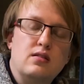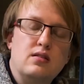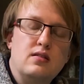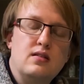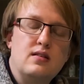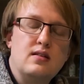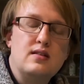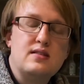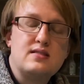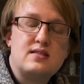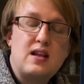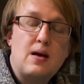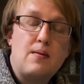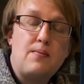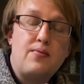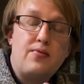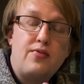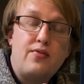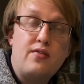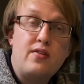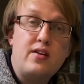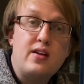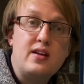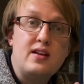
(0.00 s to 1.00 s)
Step
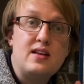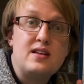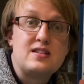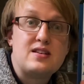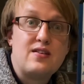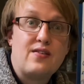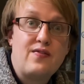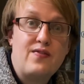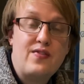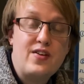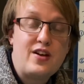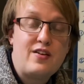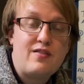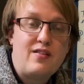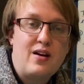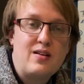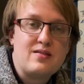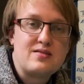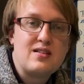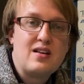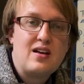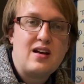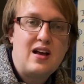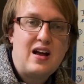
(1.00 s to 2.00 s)
3 is to figure out
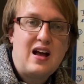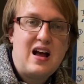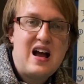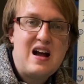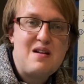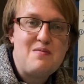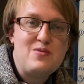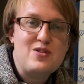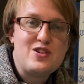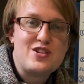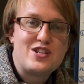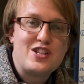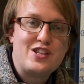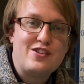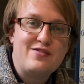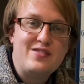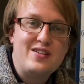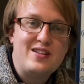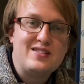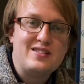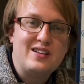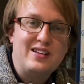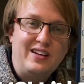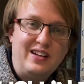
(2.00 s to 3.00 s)
how much there
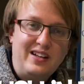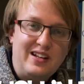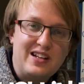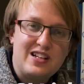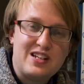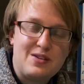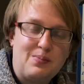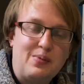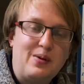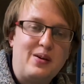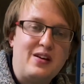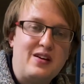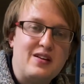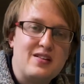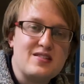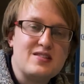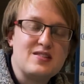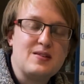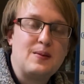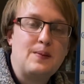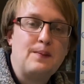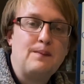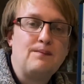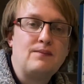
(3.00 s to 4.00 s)
is in each purse.
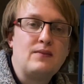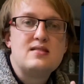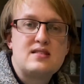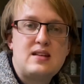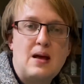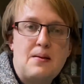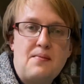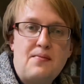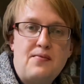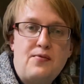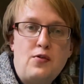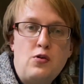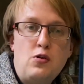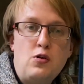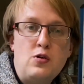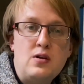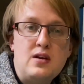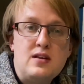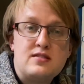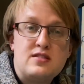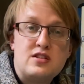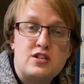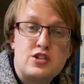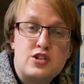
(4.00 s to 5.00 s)
Step 4
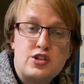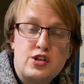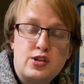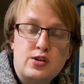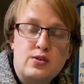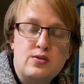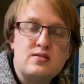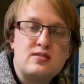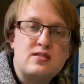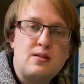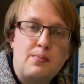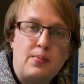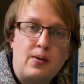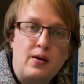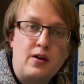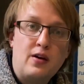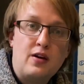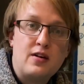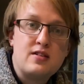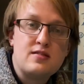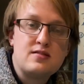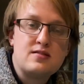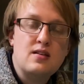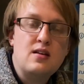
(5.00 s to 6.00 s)
is to choose the
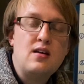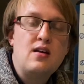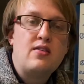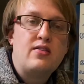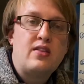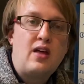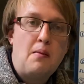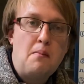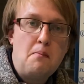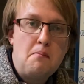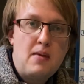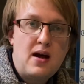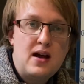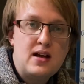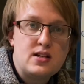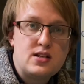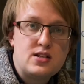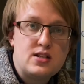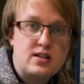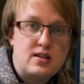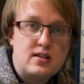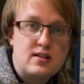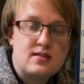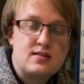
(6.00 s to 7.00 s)
purse that
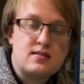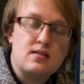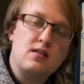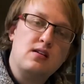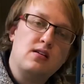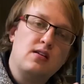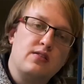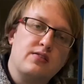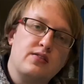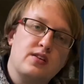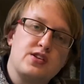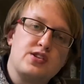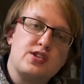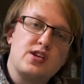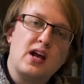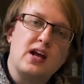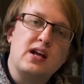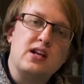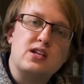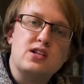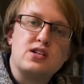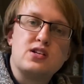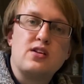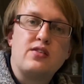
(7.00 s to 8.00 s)
matches the
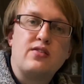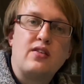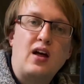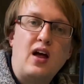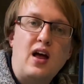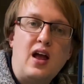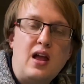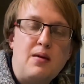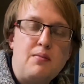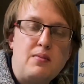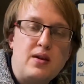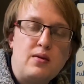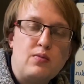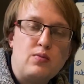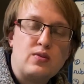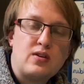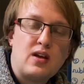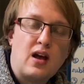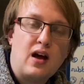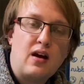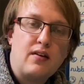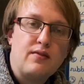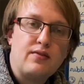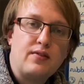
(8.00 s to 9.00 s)
change that Amy would
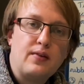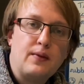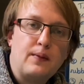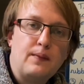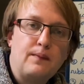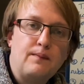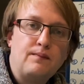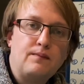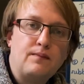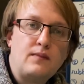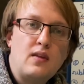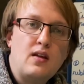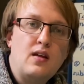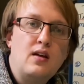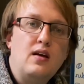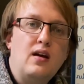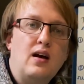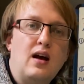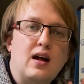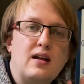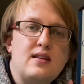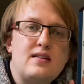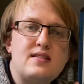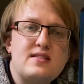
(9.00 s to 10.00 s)
have.
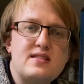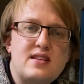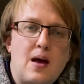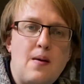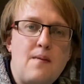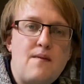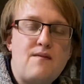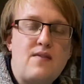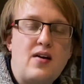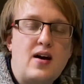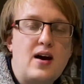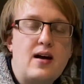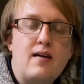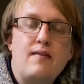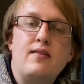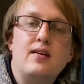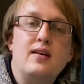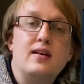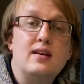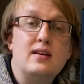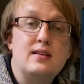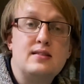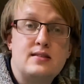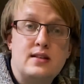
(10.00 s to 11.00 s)
And step 5
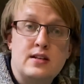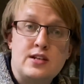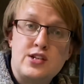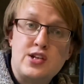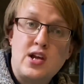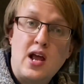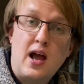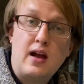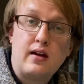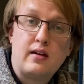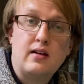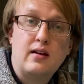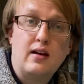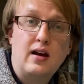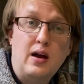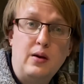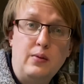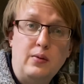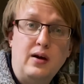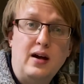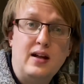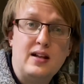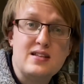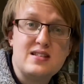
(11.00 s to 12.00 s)
is to check
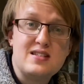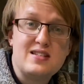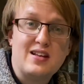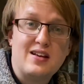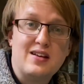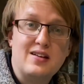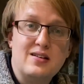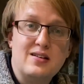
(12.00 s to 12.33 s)
our answer.